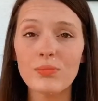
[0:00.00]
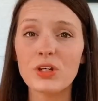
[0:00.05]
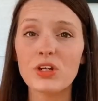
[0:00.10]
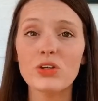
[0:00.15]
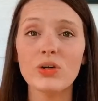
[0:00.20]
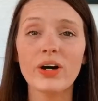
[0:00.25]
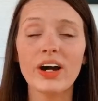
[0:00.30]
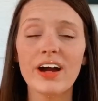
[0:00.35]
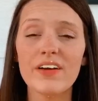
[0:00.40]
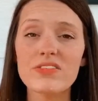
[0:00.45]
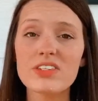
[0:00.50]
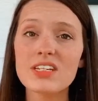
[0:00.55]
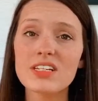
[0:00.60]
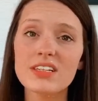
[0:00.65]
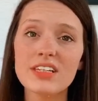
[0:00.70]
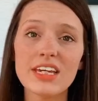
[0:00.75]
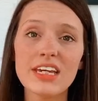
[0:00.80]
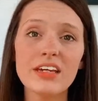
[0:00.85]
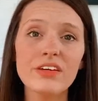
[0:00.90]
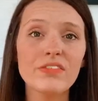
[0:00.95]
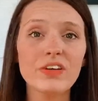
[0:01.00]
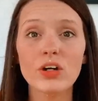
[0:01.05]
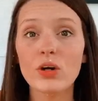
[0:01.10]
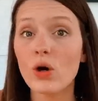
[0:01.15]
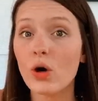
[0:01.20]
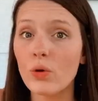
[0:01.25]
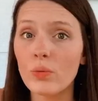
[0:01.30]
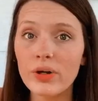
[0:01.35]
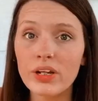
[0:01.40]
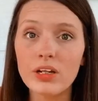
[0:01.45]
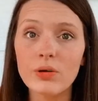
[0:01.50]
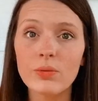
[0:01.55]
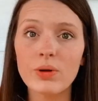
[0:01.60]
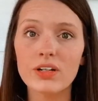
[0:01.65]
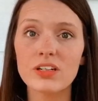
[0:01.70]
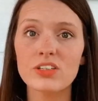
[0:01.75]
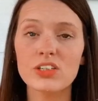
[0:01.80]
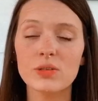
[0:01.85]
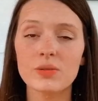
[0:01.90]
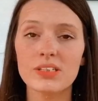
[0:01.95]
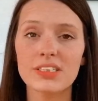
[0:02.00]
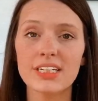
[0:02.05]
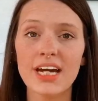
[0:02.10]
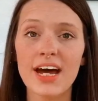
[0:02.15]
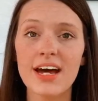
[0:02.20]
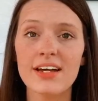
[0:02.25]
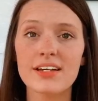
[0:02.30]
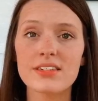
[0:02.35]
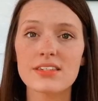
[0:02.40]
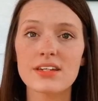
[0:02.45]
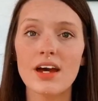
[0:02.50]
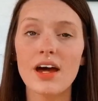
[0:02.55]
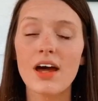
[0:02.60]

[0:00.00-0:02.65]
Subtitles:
You don't have to leave and go anywhere to do a test.